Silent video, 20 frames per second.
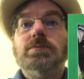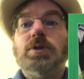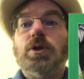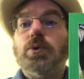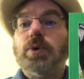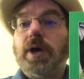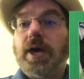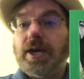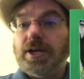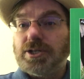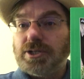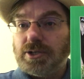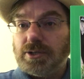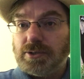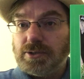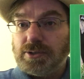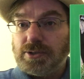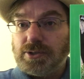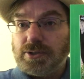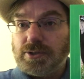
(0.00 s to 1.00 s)

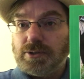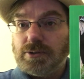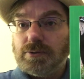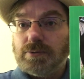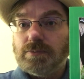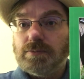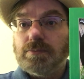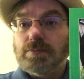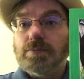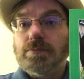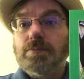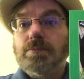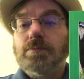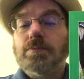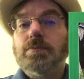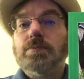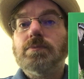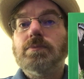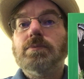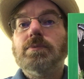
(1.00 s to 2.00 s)
locations,
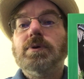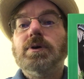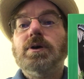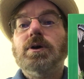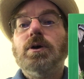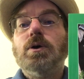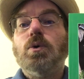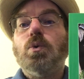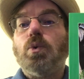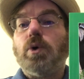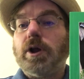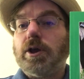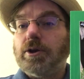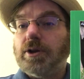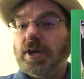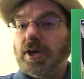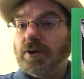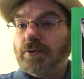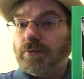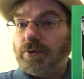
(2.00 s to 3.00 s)
where you
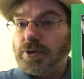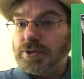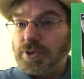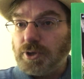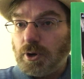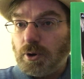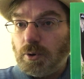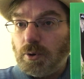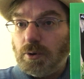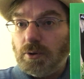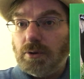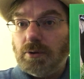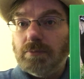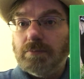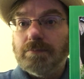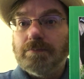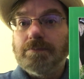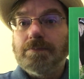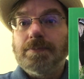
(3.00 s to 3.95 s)
dig your first hole,